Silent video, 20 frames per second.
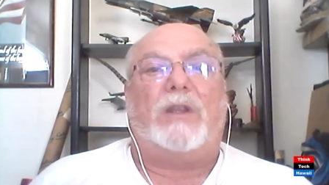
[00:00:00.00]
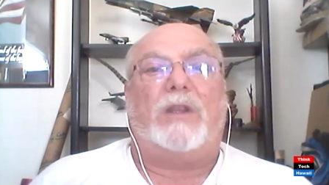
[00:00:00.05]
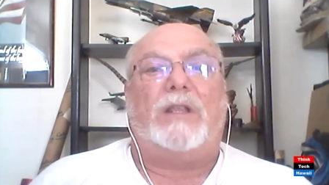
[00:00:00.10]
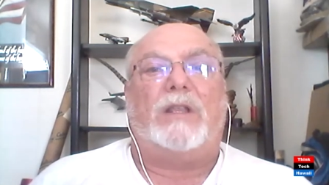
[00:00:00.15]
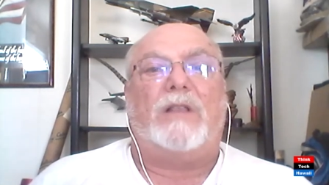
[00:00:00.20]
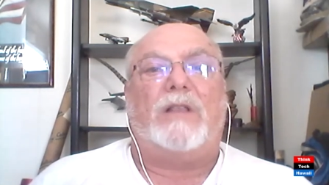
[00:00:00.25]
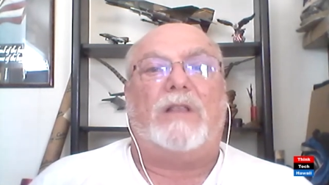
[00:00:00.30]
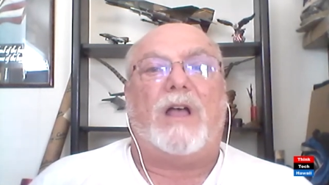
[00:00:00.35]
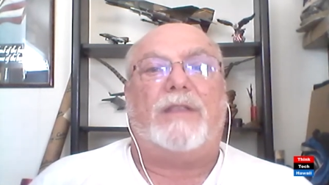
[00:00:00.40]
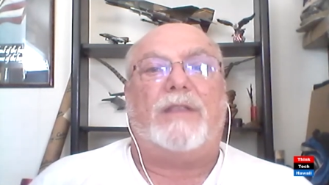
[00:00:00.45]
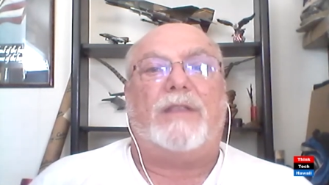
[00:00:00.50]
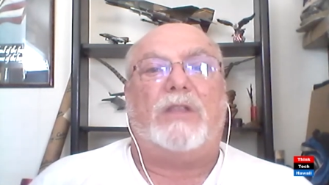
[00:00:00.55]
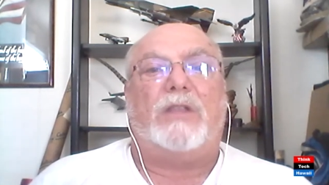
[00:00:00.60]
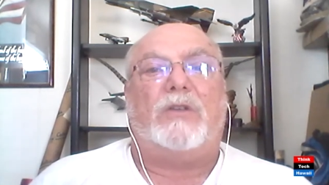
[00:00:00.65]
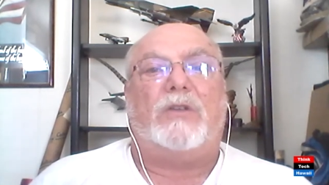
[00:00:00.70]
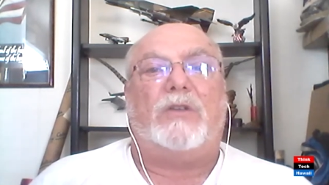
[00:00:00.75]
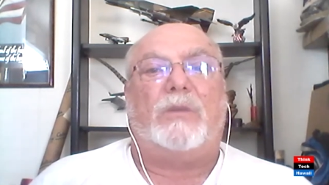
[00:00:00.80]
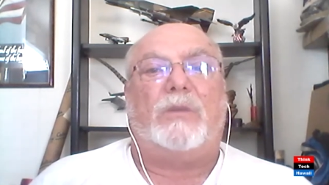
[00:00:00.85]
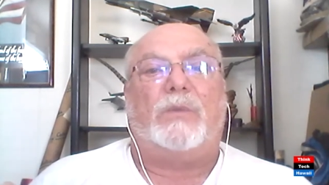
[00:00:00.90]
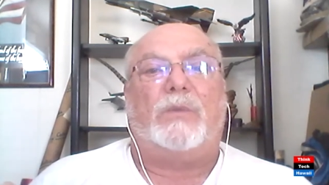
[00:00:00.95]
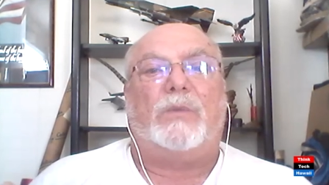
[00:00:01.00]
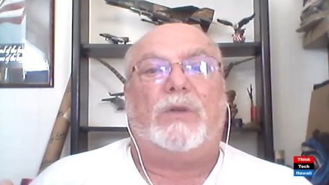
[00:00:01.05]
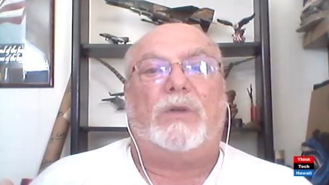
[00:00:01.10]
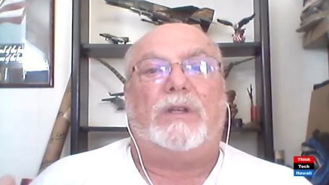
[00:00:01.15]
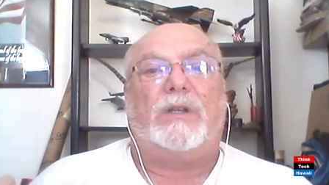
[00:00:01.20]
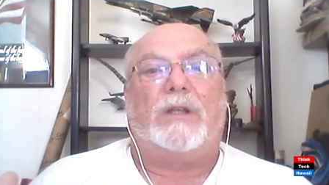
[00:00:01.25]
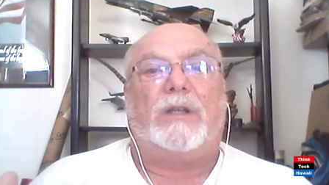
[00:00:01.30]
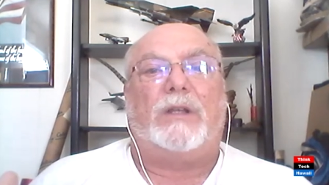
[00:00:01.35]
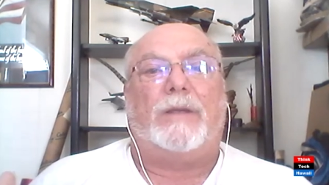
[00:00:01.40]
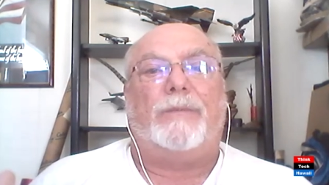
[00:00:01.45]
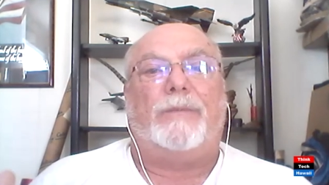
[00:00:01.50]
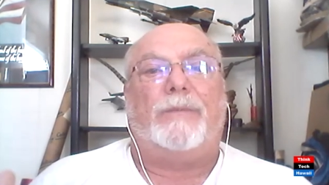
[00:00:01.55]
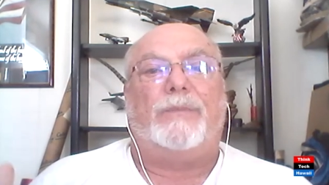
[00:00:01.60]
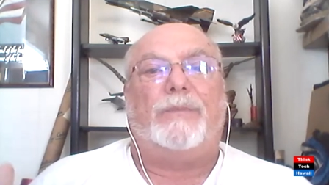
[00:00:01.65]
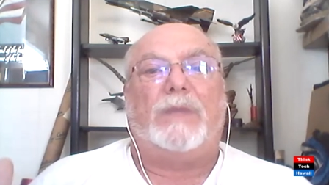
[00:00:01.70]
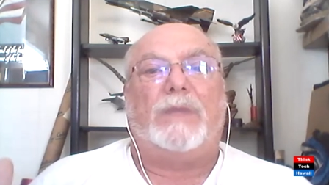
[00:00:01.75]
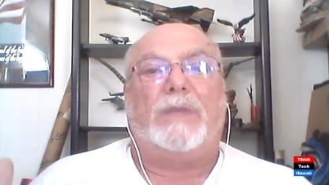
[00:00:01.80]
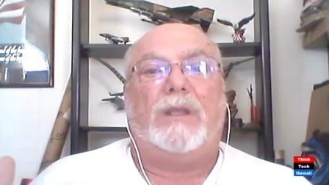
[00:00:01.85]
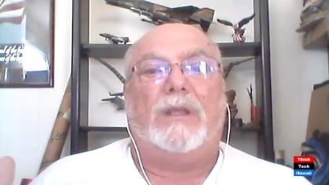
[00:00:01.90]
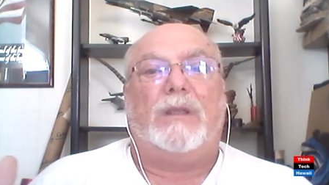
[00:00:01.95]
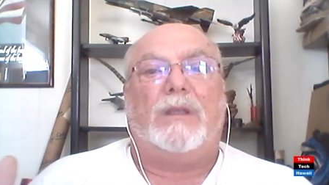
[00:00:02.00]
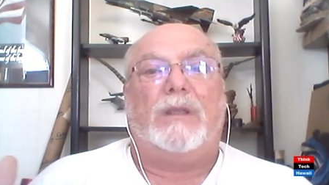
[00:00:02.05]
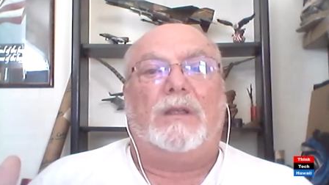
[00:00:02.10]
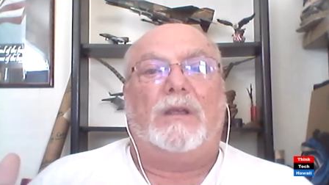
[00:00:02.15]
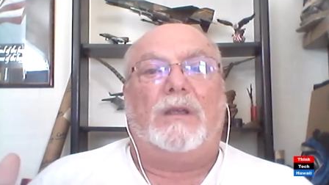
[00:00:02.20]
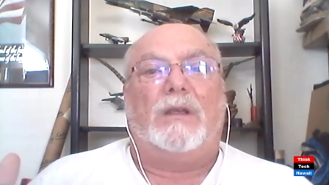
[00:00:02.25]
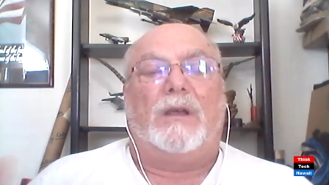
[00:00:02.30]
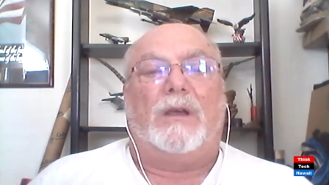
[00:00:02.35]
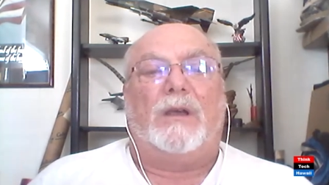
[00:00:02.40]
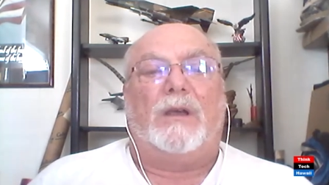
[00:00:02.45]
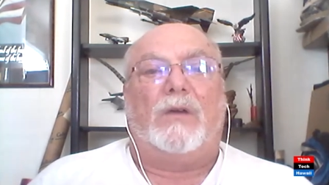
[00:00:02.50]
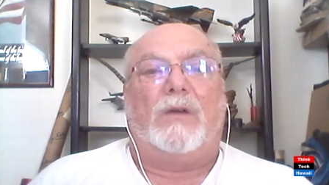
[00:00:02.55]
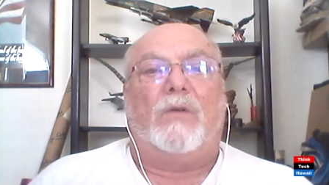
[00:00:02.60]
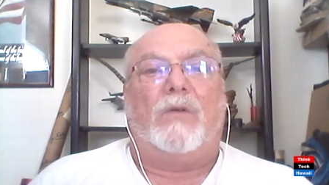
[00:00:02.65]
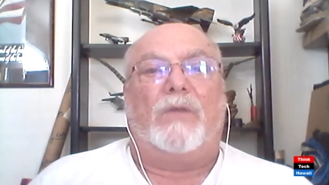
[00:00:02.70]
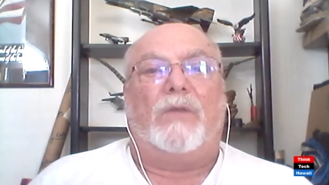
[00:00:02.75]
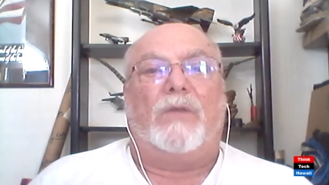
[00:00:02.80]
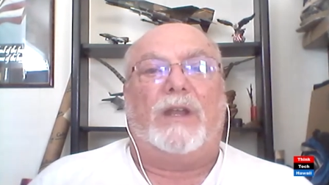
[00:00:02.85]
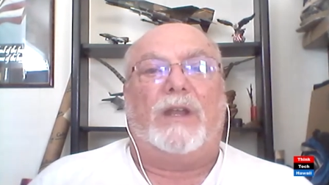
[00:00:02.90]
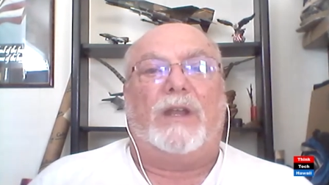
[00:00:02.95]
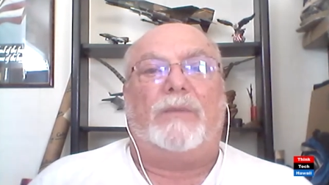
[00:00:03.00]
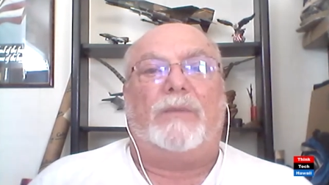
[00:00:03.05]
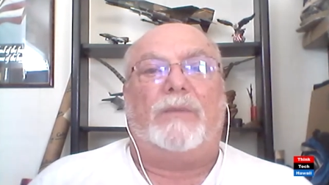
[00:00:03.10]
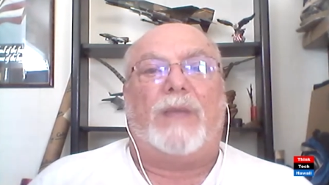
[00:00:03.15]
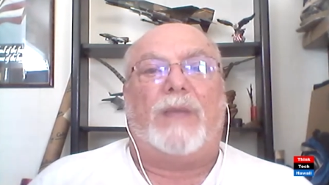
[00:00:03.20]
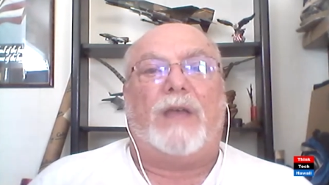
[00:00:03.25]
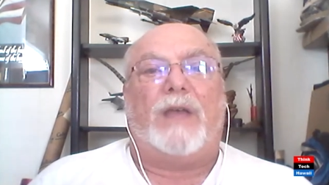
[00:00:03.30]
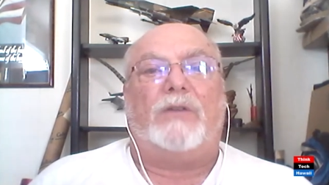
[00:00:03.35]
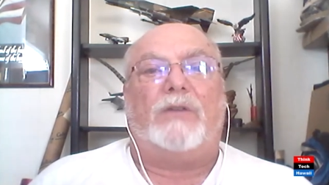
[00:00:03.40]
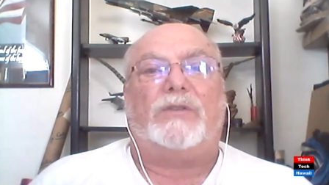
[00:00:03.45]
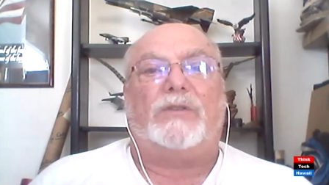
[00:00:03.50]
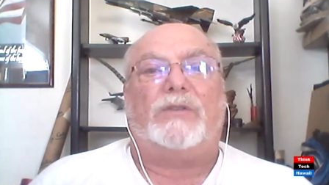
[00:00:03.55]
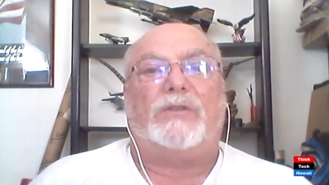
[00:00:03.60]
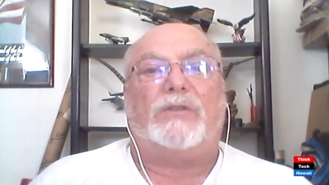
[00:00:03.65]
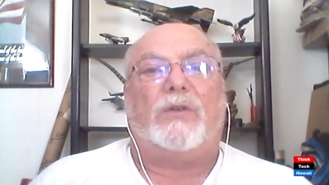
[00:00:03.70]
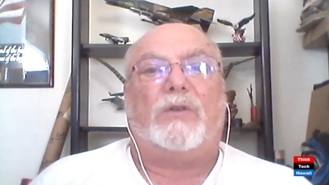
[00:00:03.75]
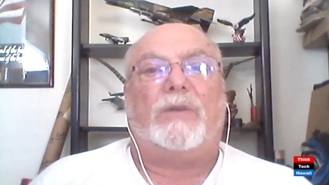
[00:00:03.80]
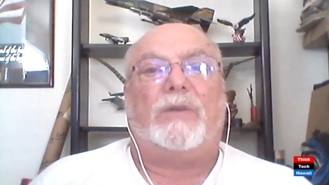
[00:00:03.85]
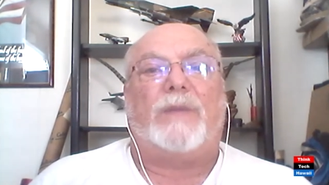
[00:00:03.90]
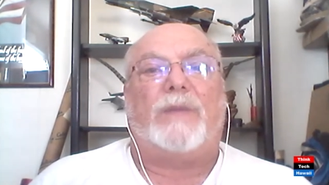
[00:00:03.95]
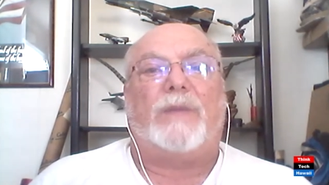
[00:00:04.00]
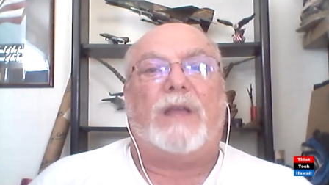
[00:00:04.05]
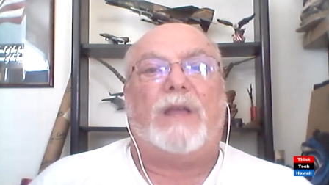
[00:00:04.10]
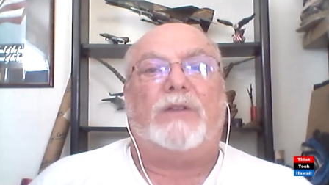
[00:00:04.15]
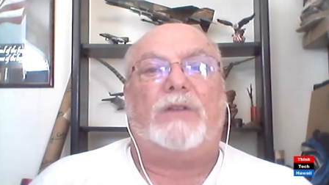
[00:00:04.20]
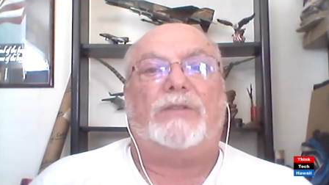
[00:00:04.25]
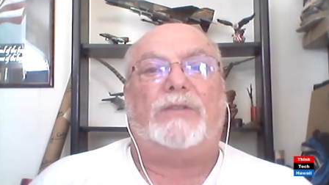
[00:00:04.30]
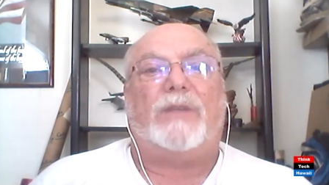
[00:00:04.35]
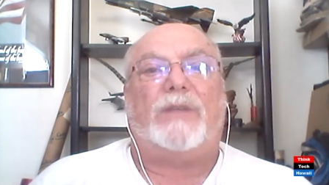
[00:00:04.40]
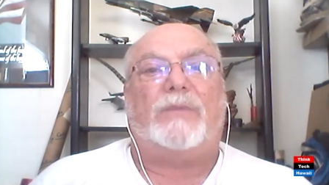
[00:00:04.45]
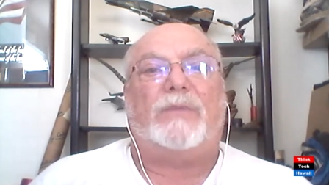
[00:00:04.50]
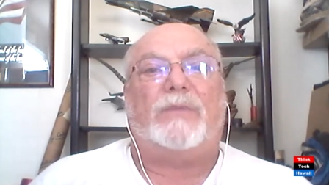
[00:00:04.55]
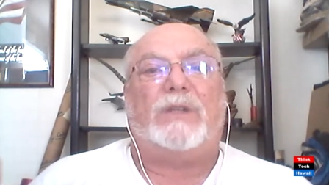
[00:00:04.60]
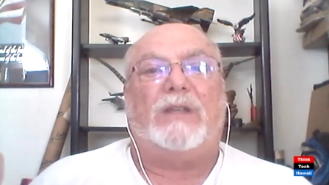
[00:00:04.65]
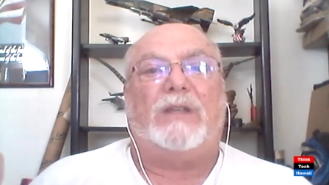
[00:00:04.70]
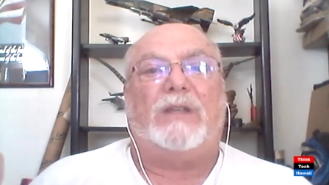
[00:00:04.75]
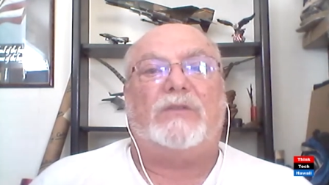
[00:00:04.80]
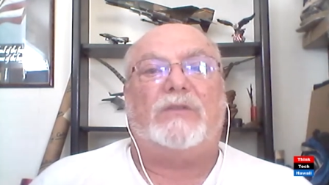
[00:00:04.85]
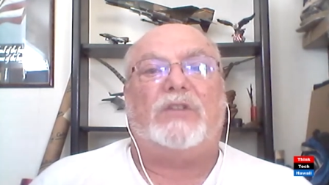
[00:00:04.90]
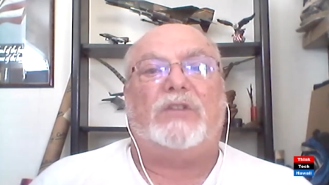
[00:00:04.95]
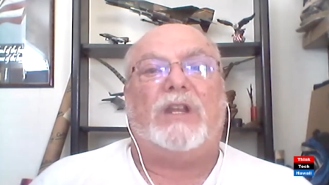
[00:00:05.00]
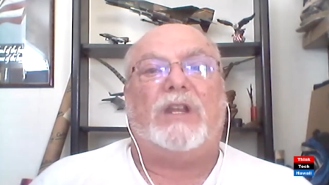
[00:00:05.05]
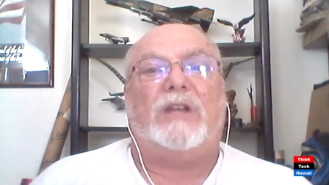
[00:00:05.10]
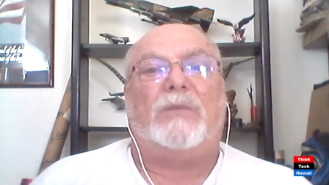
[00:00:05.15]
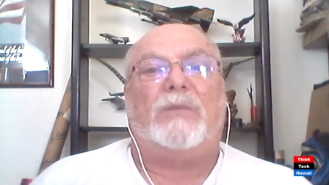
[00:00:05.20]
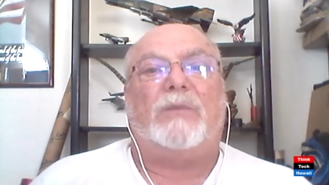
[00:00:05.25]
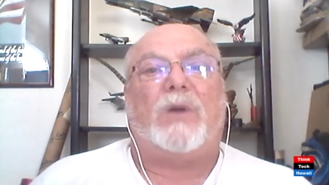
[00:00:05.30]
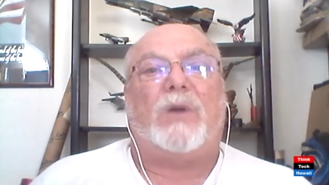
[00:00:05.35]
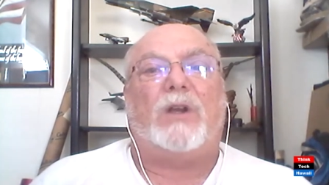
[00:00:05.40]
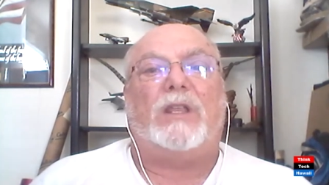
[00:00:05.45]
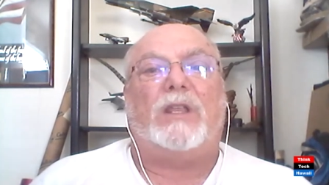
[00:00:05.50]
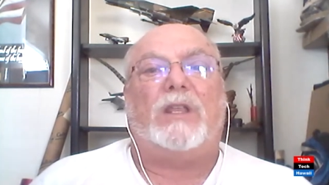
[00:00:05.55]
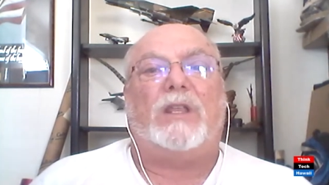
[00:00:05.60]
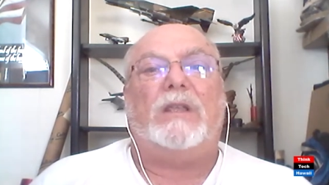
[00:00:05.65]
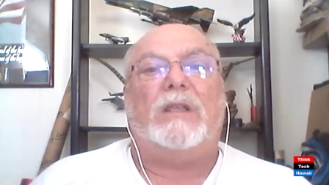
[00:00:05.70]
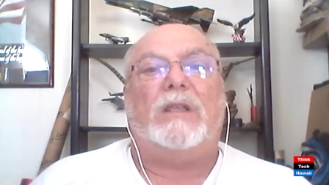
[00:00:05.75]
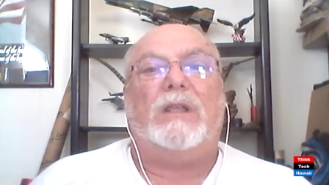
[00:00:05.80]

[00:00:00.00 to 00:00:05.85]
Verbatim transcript: lot that you can put overhead panels, solar panels up to give shaded parking,